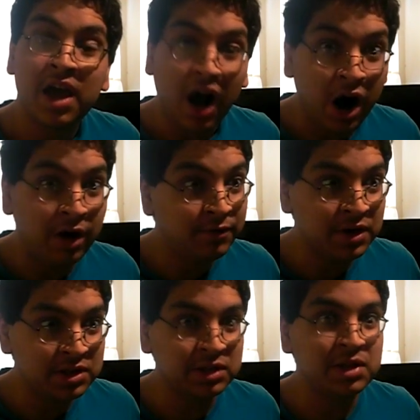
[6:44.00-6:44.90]

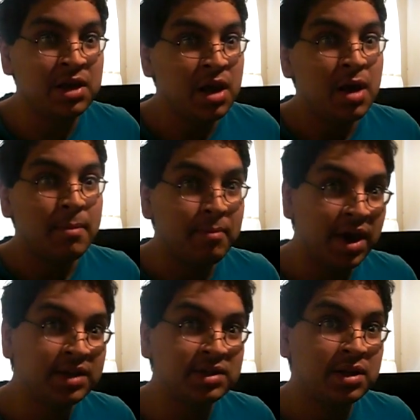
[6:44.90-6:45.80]
obviously
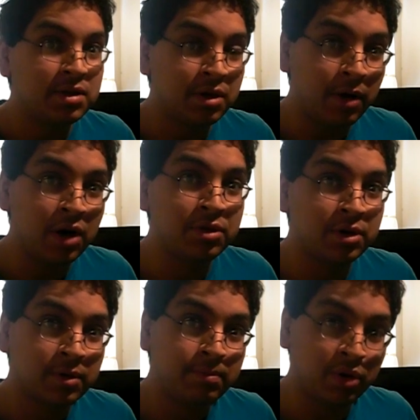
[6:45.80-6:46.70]
makes the
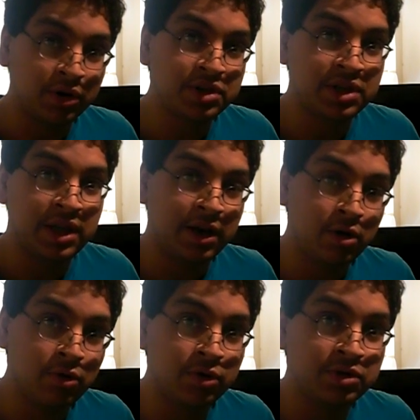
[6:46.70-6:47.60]
other person that
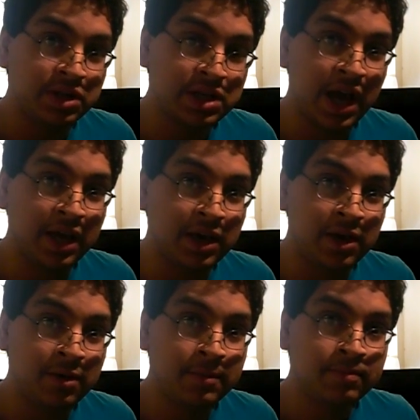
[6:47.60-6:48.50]
Goku's
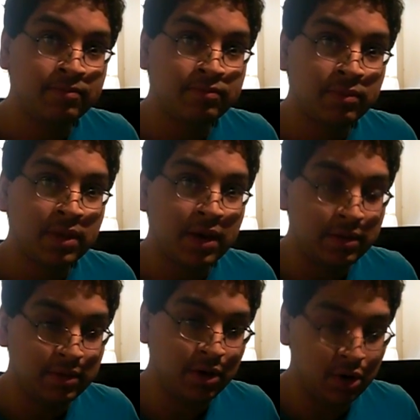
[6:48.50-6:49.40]
attacking,
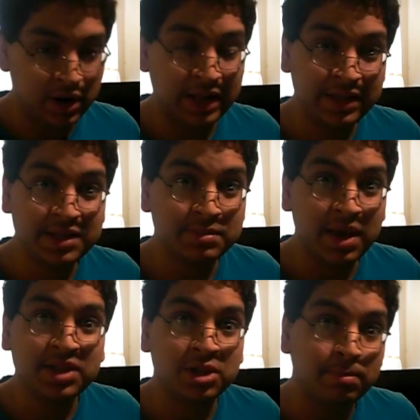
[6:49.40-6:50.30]
or at least
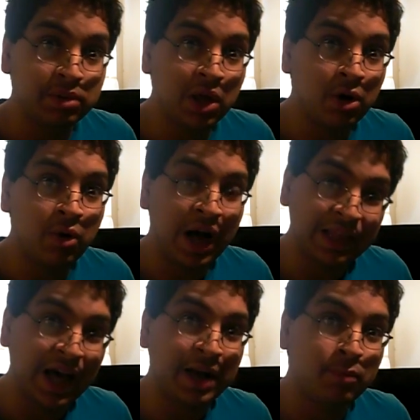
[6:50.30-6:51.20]
makes the blow a
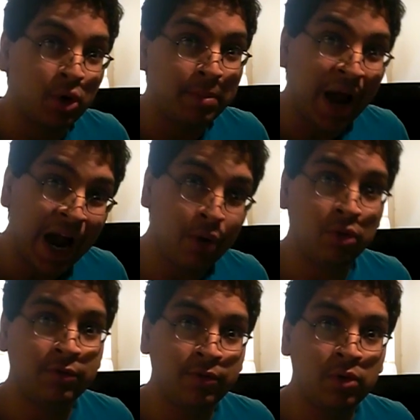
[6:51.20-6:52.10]
lot more
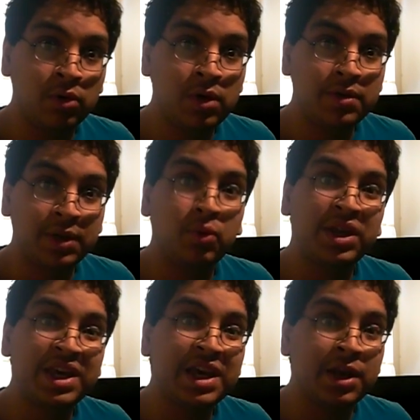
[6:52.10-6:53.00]
powerful than
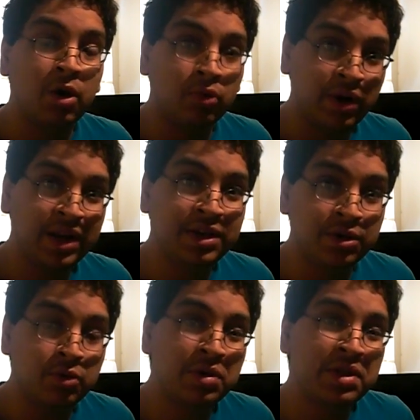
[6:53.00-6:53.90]
what he can already
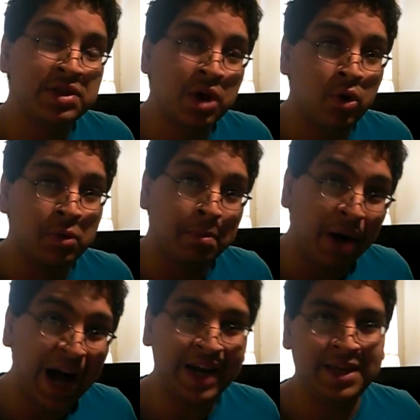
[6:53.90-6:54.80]
do with his own
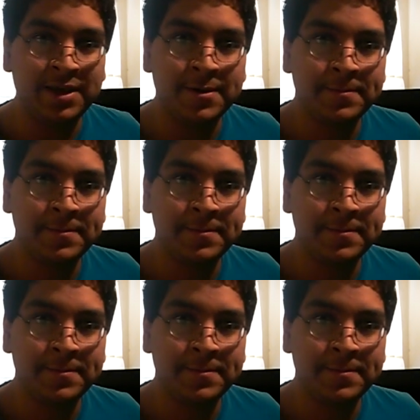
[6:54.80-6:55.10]
body.